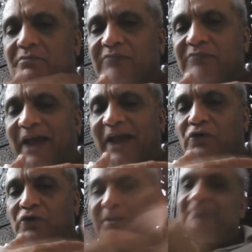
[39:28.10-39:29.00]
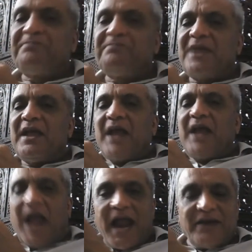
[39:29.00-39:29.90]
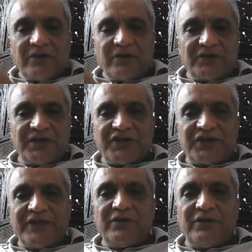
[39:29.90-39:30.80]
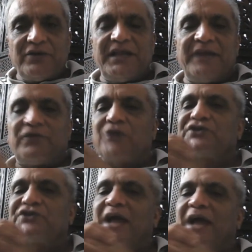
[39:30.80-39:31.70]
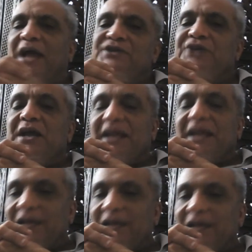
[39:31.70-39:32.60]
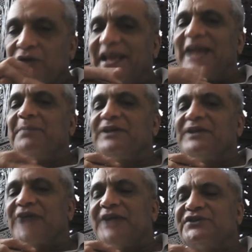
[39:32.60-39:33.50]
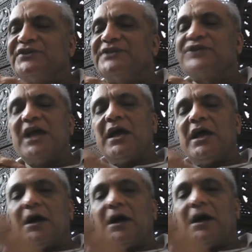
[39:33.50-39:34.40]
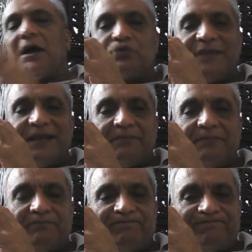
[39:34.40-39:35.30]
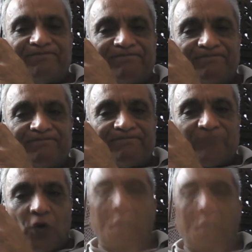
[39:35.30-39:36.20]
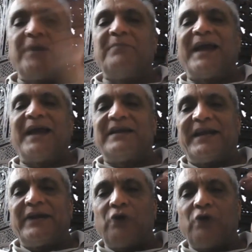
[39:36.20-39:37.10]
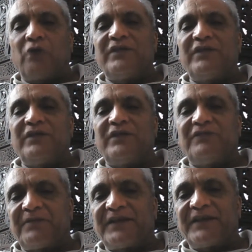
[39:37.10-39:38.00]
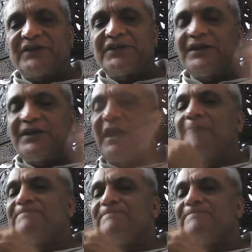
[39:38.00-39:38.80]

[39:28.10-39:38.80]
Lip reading: dichotomy and the genuine need for science, including helping scientists to be open-minded and not with one prefix agenda,